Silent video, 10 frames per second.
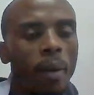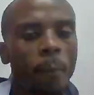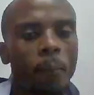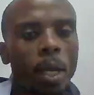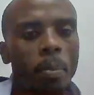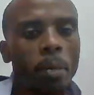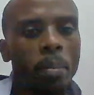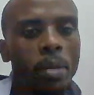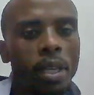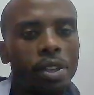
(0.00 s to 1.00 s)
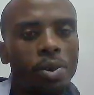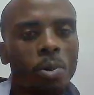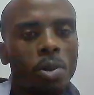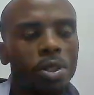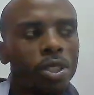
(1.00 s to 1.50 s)
maybe you
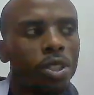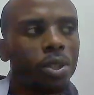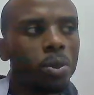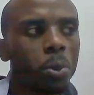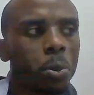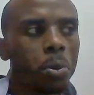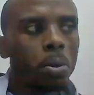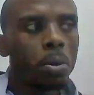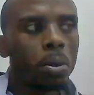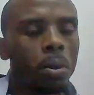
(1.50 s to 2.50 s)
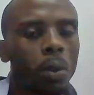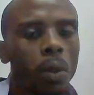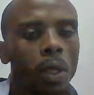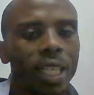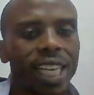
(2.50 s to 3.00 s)
want to
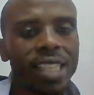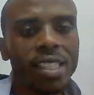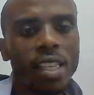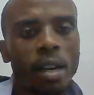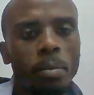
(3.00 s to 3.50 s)
write some